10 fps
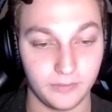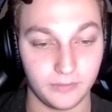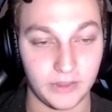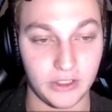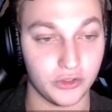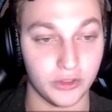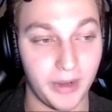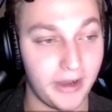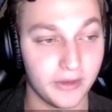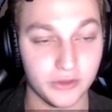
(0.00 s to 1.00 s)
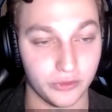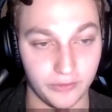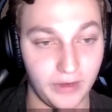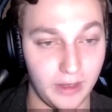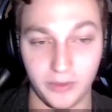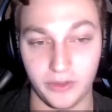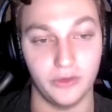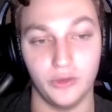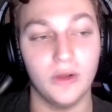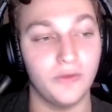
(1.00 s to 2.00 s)
teach their parents or their family or
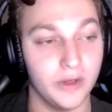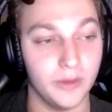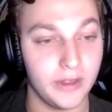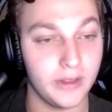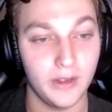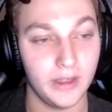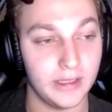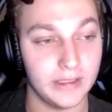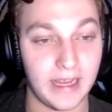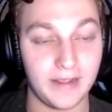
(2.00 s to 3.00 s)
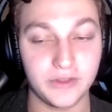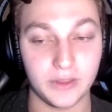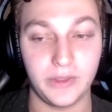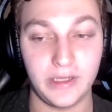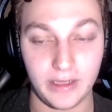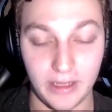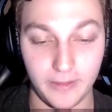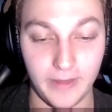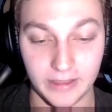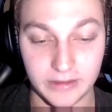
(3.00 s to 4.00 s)
whoever it be, is have somebody in
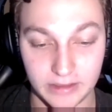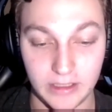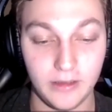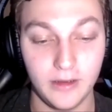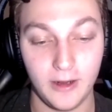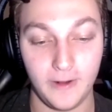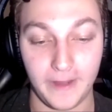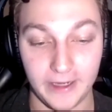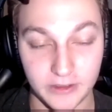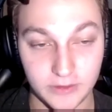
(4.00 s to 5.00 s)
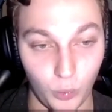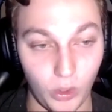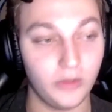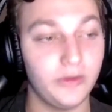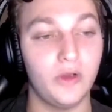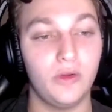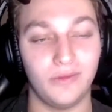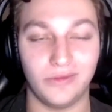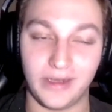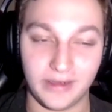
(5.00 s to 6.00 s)
that scene that is well known.
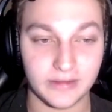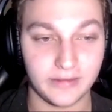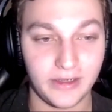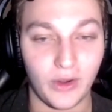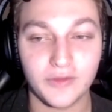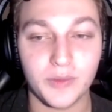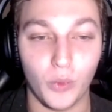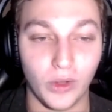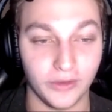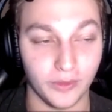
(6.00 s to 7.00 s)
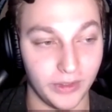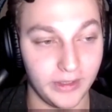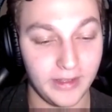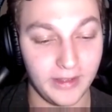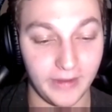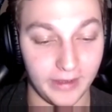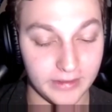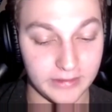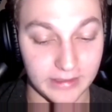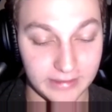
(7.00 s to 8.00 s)
They don't have to be well known, but that is
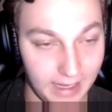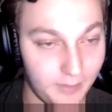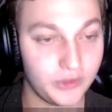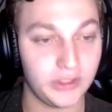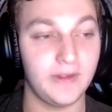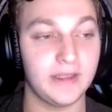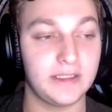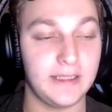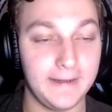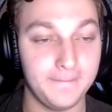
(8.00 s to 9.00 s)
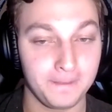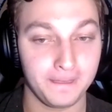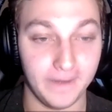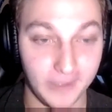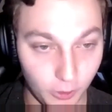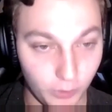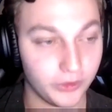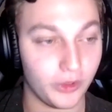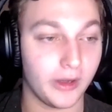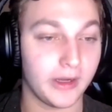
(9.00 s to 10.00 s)
established in that scene. They know what they're
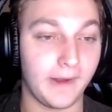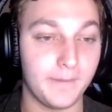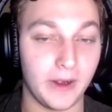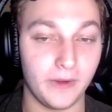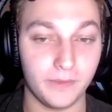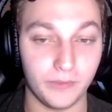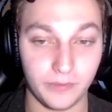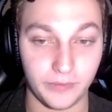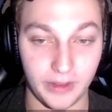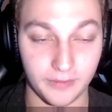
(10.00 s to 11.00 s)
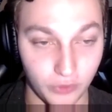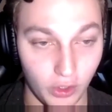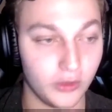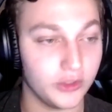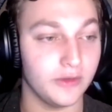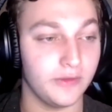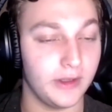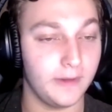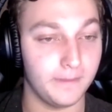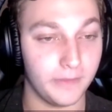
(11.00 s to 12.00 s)
talking about. They have knowledge of it,
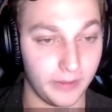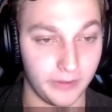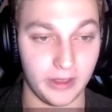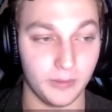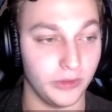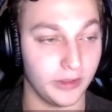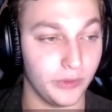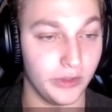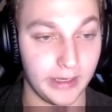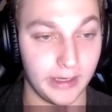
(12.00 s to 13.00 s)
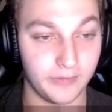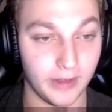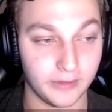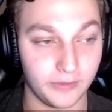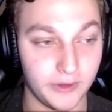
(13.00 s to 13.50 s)
and they're able to communicate effectively.